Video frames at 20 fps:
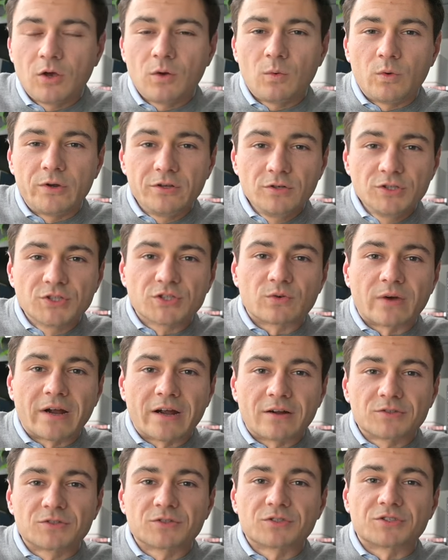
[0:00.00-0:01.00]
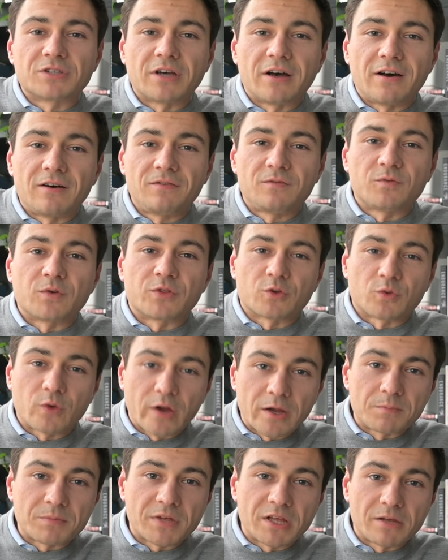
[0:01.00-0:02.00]
When you surround yourself with
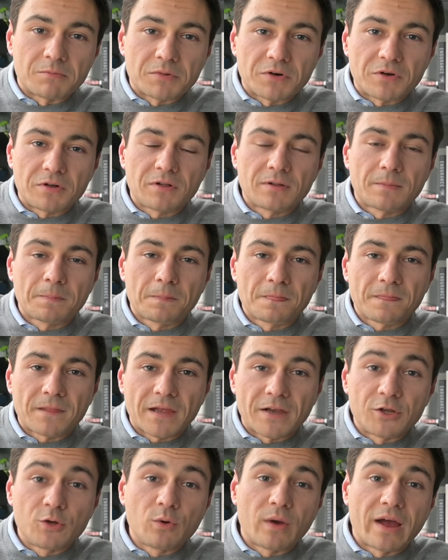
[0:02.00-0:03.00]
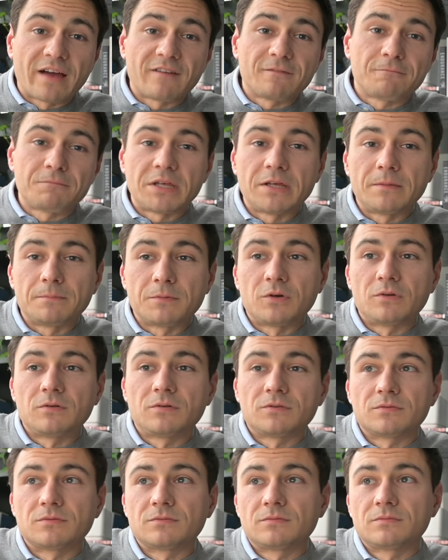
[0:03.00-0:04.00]
great people and you have people